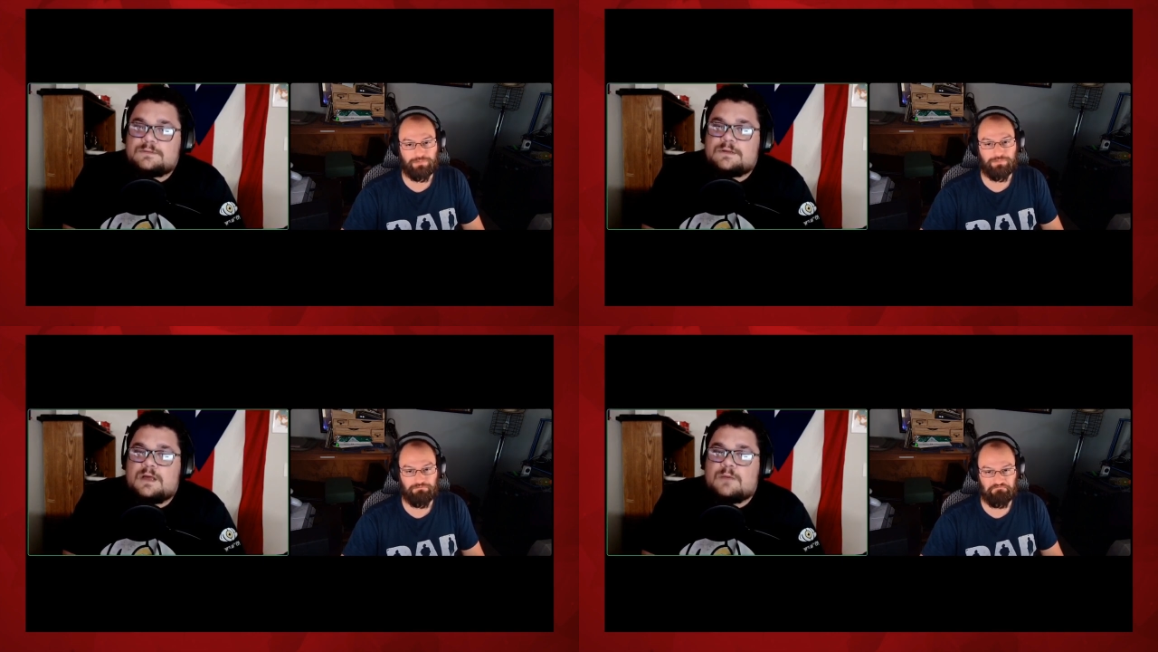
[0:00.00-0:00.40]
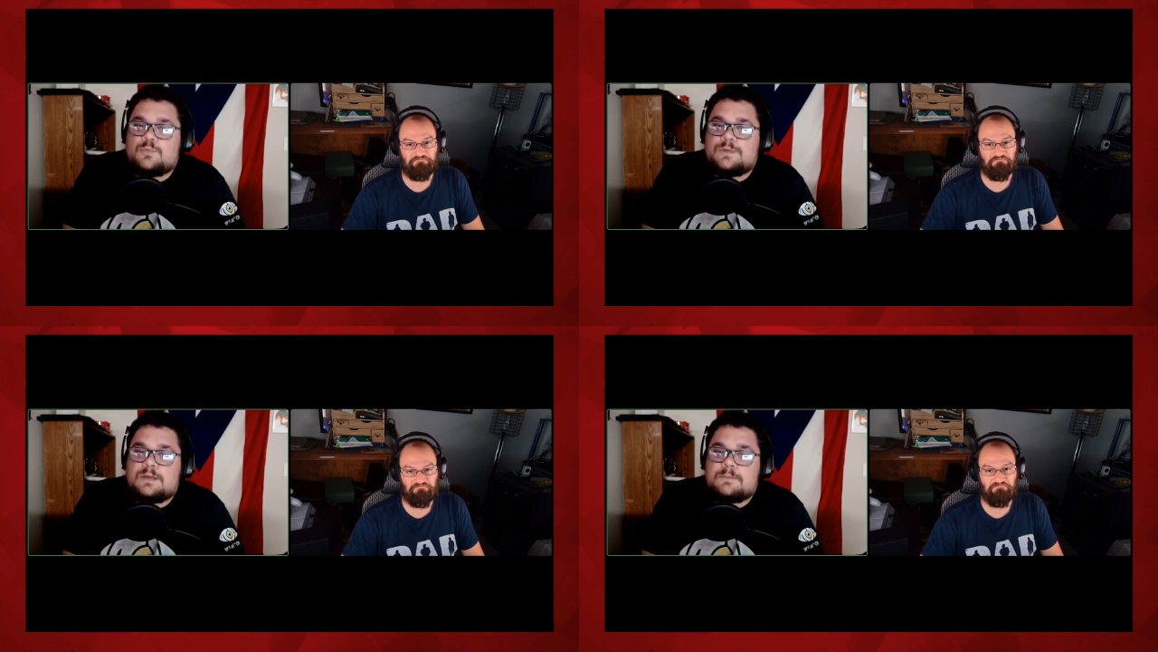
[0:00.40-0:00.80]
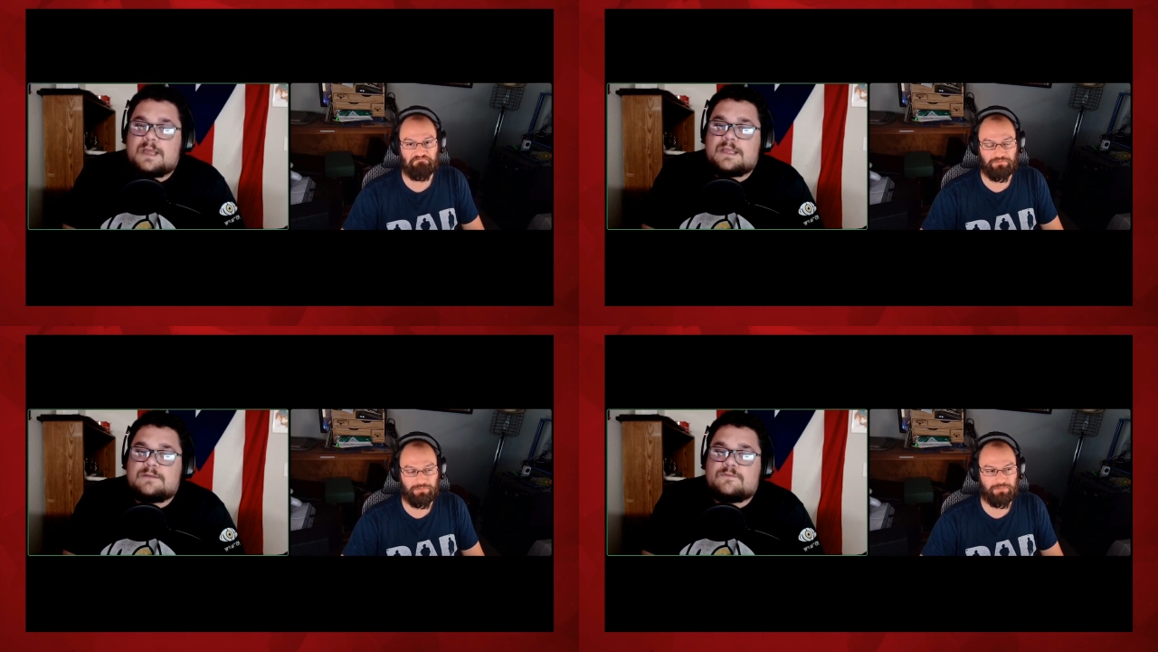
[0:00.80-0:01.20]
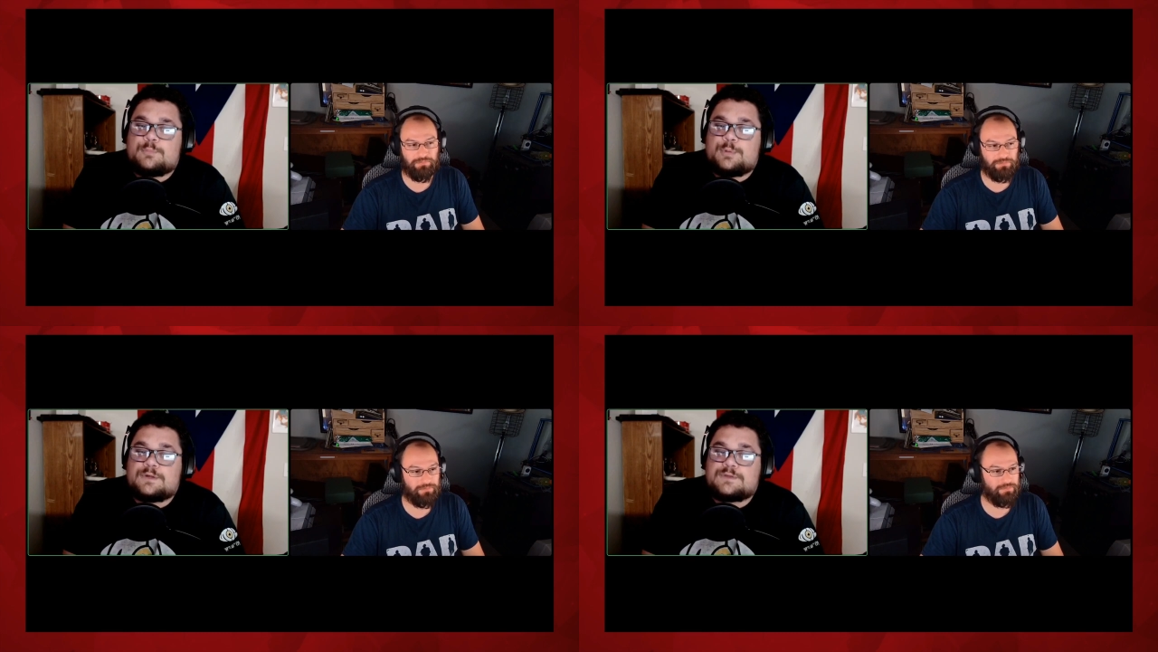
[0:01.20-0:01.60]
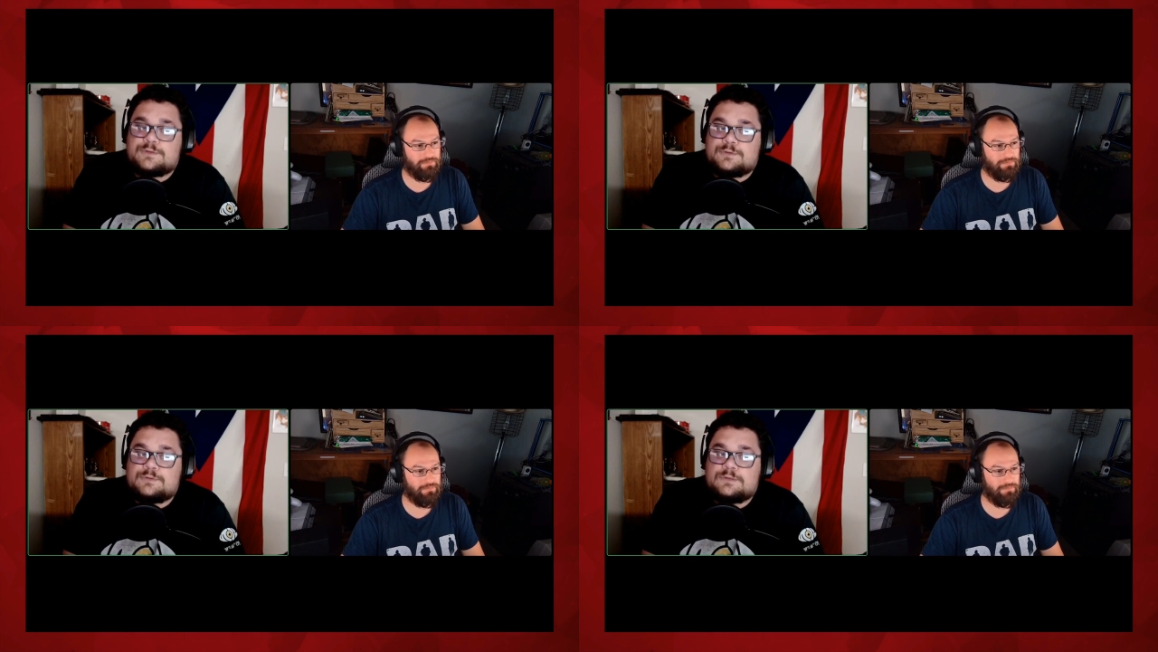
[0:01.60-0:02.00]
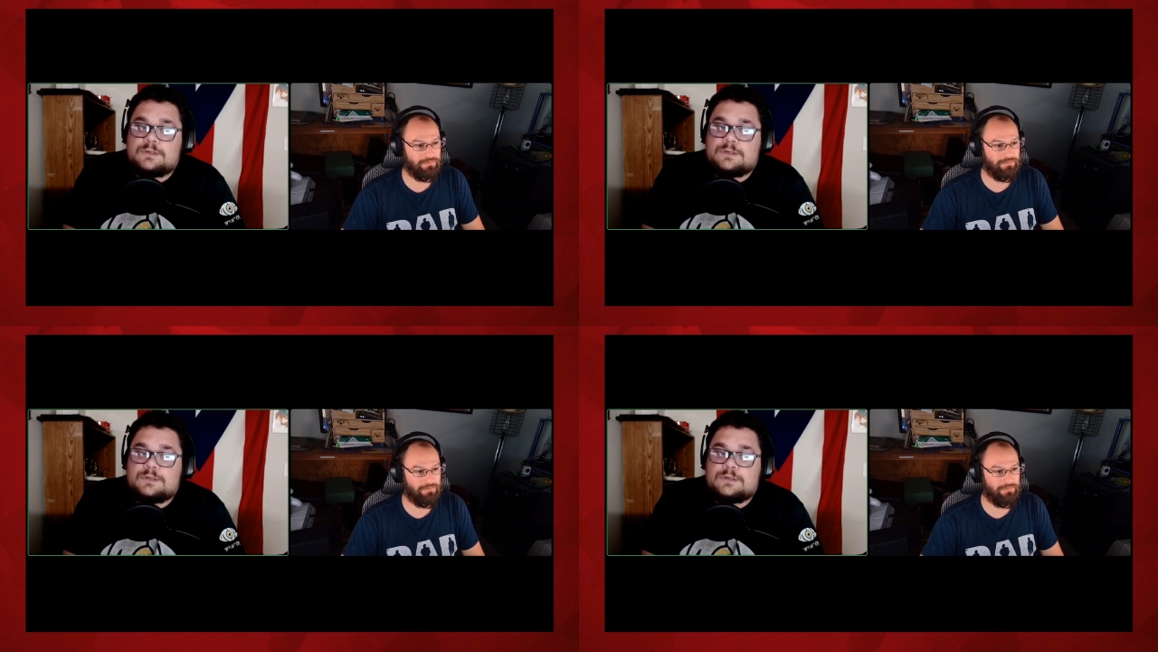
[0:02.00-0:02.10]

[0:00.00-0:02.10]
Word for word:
Speaker 1: Um, when we come back in for part two,